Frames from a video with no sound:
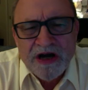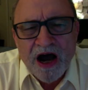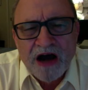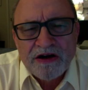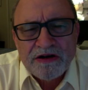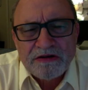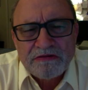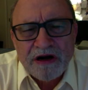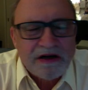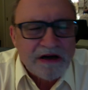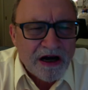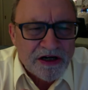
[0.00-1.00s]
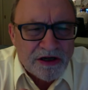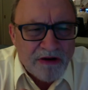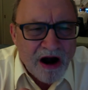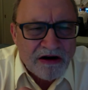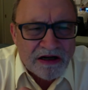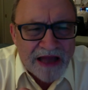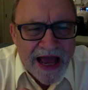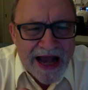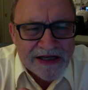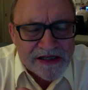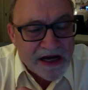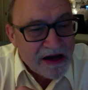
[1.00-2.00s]
under our
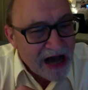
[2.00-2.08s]
class,